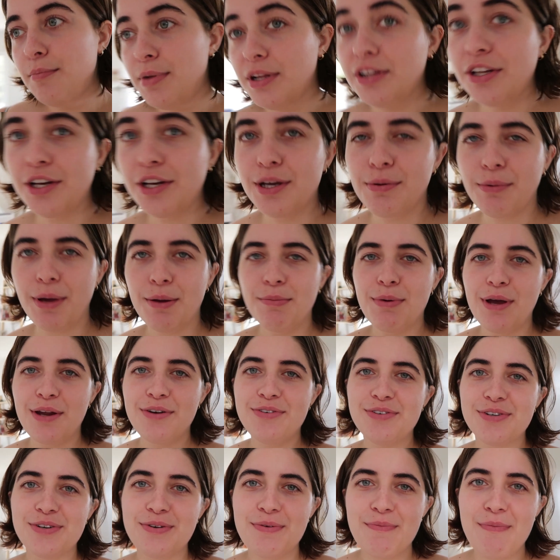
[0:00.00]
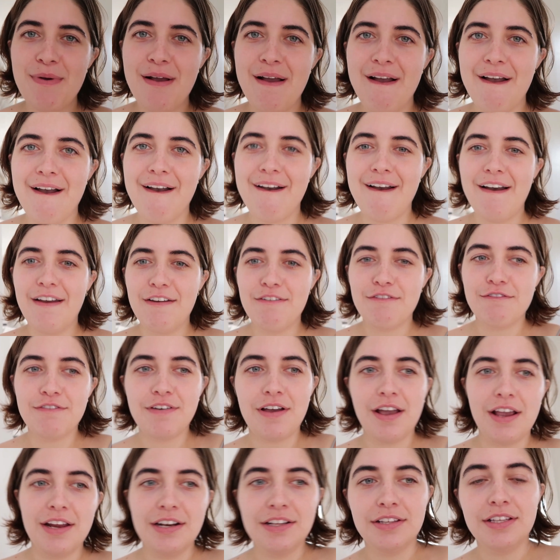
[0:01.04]
But look at my bedroom. I
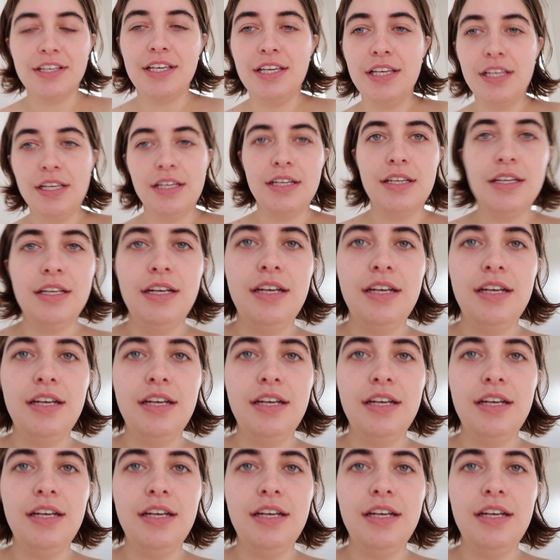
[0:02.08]
finally